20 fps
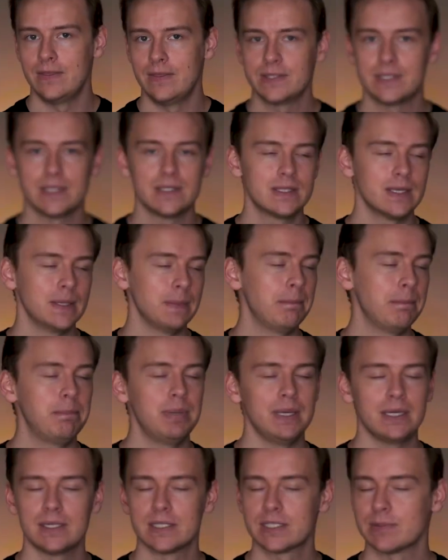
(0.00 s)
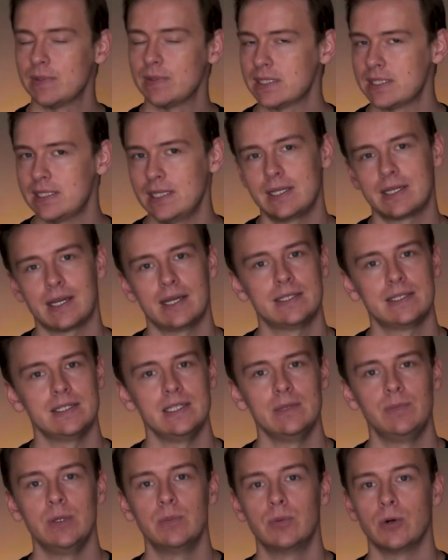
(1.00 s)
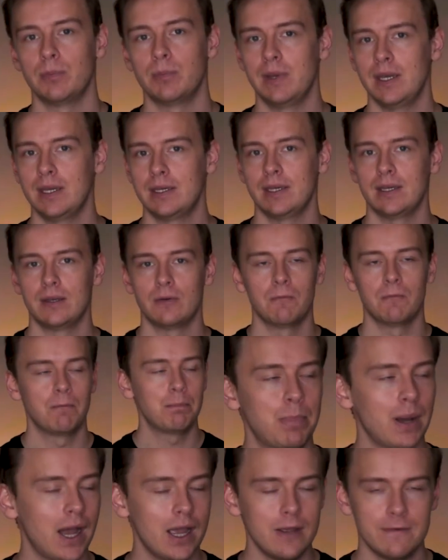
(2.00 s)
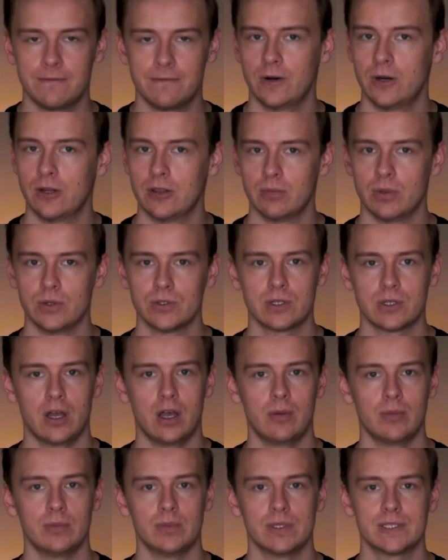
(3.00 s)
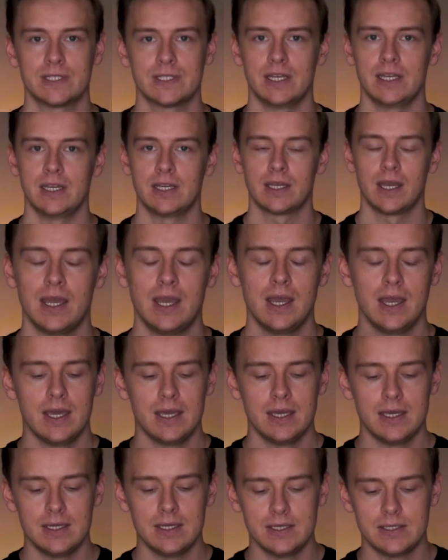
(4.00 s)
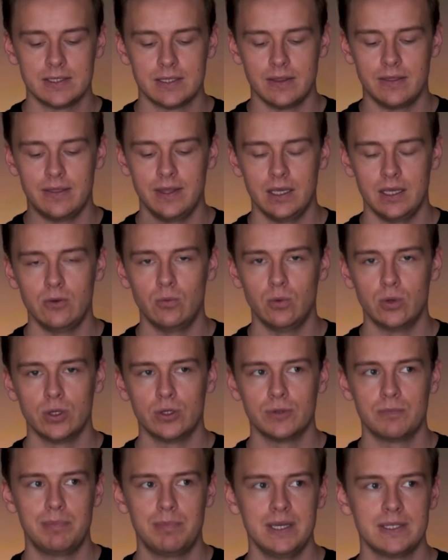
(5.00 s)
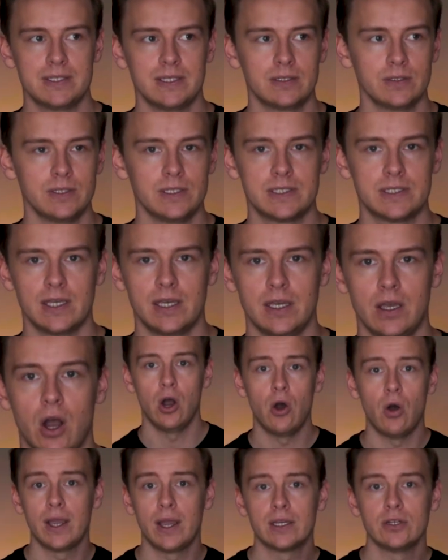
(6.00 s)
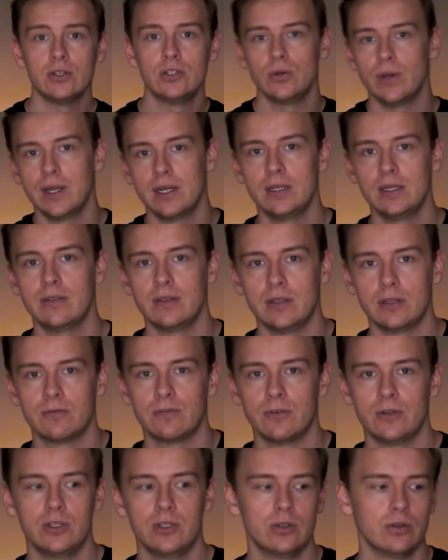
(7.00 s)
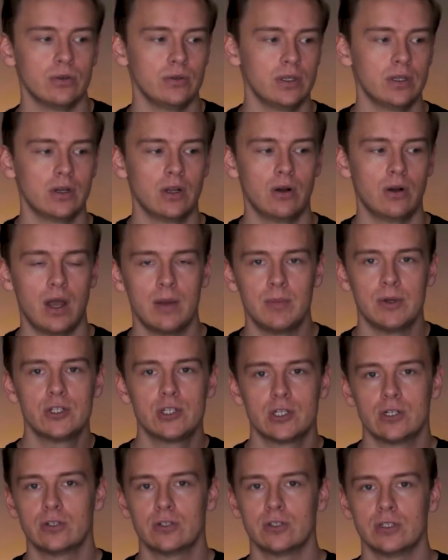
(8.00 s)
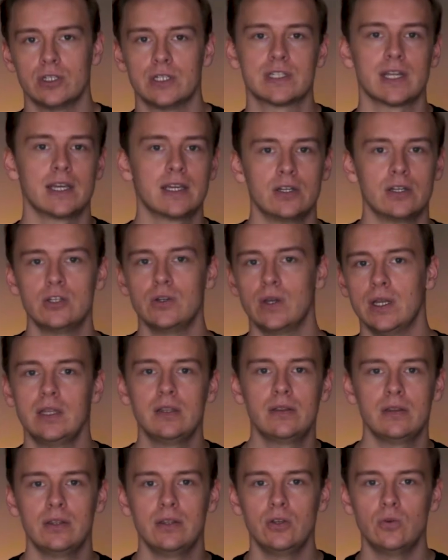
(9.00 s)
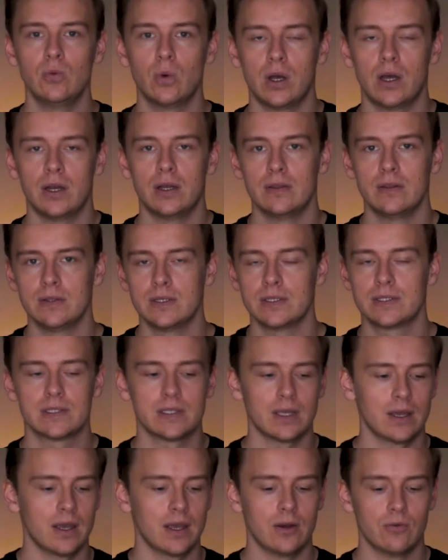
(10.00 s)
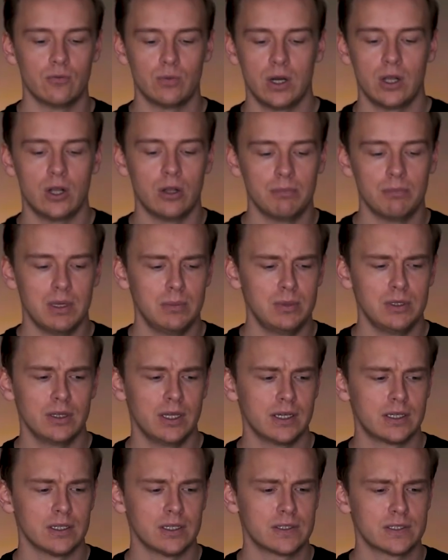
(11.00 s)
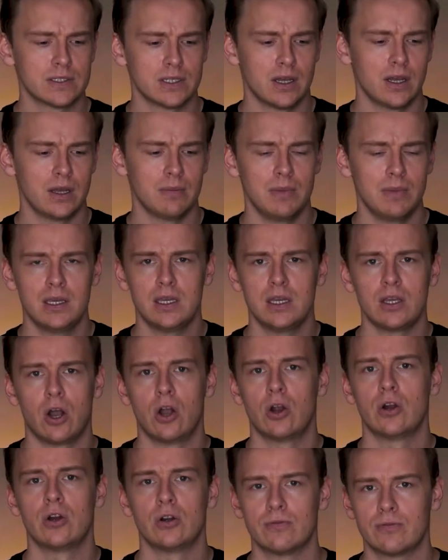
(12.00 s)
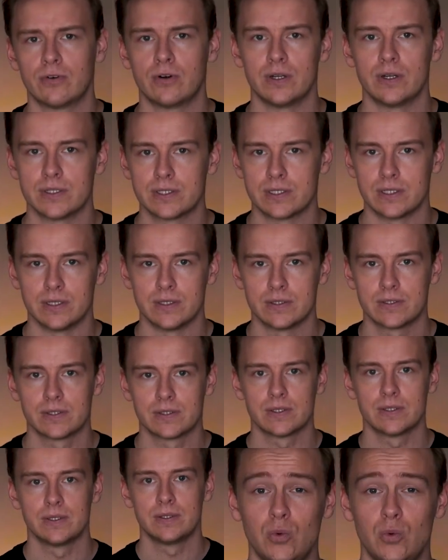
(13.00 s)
And this is the biggest mistake I see people making, by far the most common mistake, is they will basically say, oh, I can do anything for you. You know, I'm a generalist. I can do anything you want in this uh, realm. Maybe like it's uh, making art, for instance.